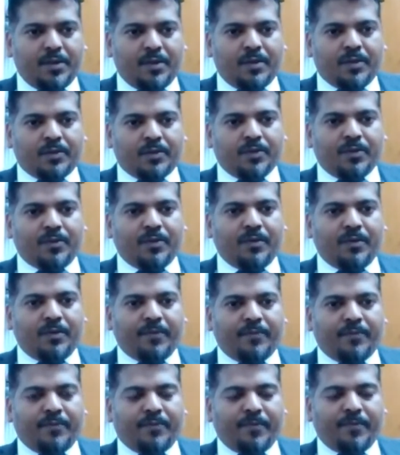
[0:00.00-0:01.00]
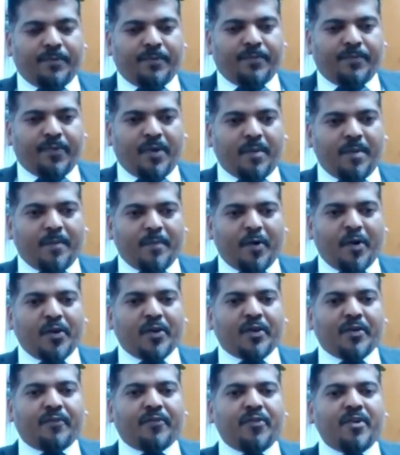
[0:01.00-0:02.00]
So, from a point
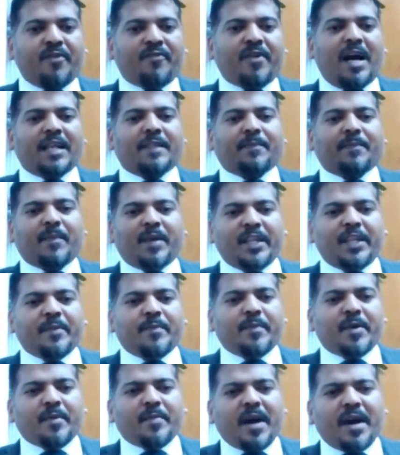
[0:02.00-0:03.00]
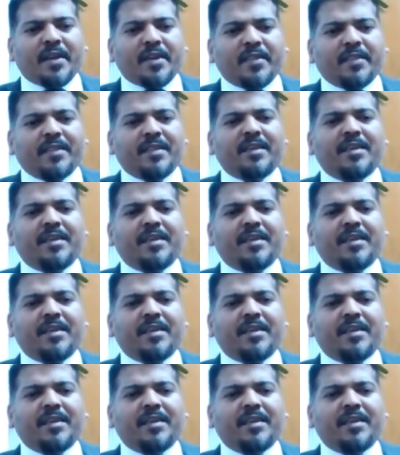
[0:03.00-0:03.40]
of view of Atmanirbhar Bharat,